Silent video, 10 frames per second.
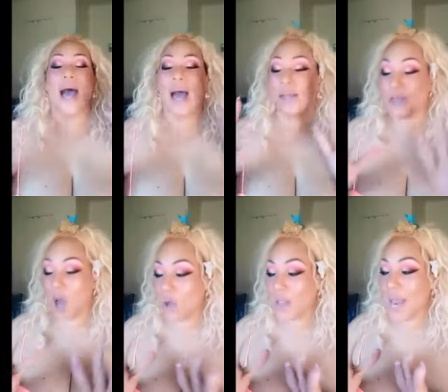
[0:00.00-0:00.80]
I
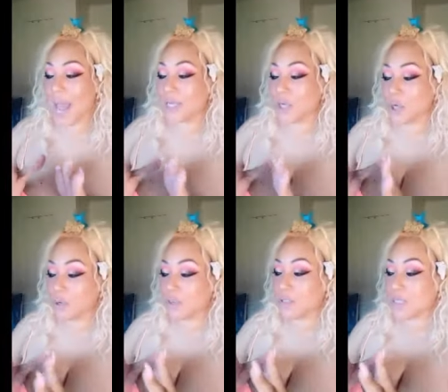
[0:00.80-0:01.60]
know that I
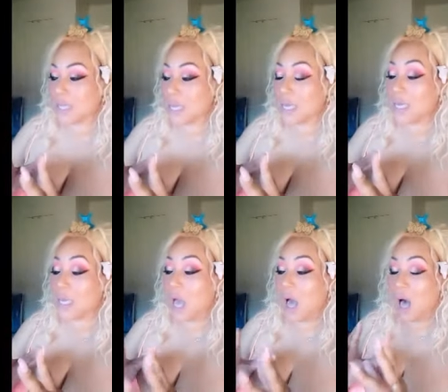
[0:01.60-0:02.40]
use
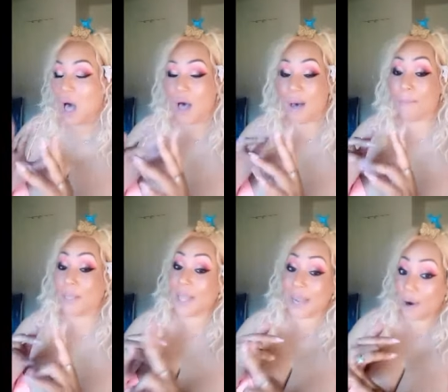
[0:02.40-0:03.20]
the uh,
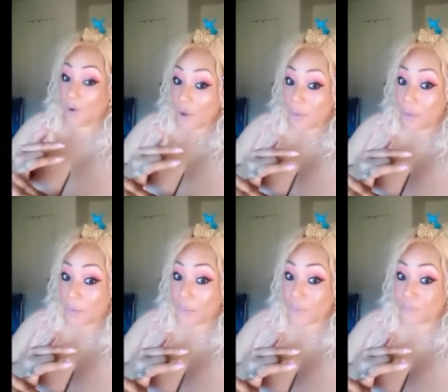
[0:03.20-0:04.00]

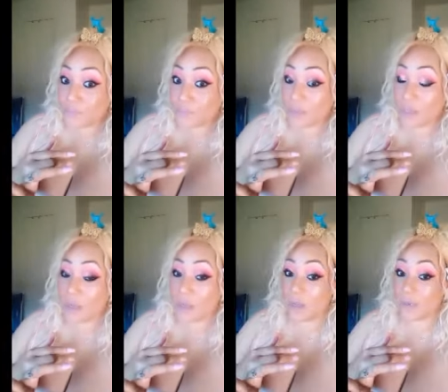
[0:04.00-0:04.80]
Bolero,
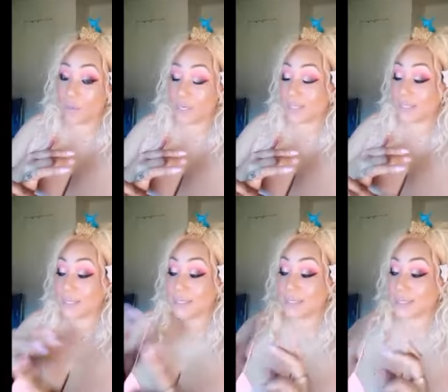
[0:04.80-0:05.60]
uh, what is
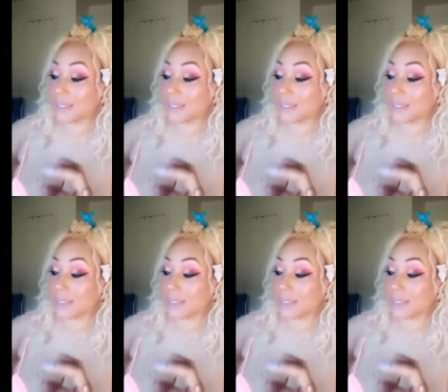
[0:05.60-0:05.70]
it?